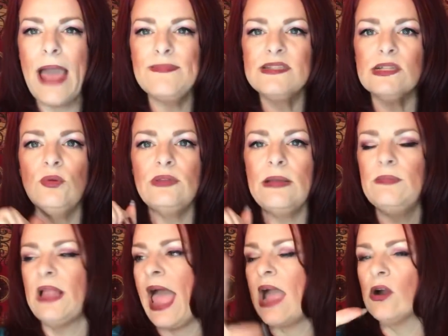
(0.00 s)
absolutely
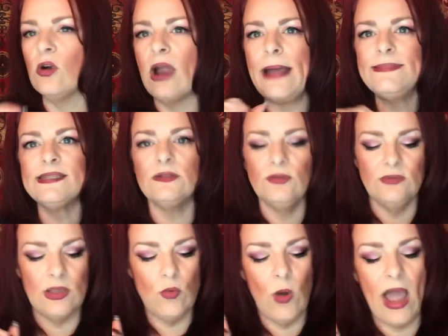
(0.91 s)
black or
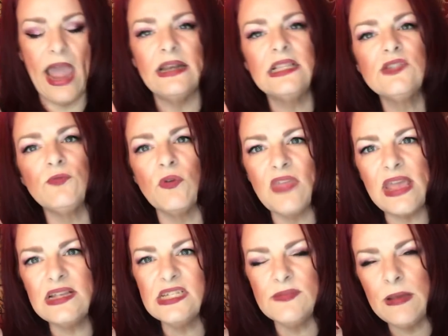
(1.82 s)
absolutely white. It's for
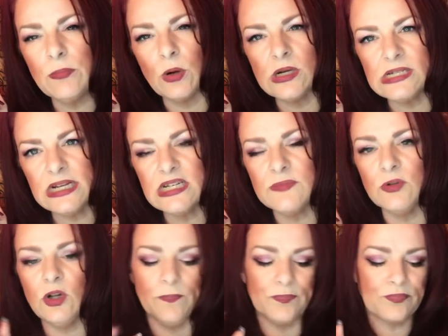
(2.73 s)
things to be
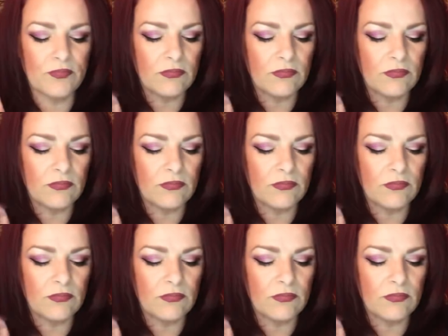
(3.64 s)
predictable.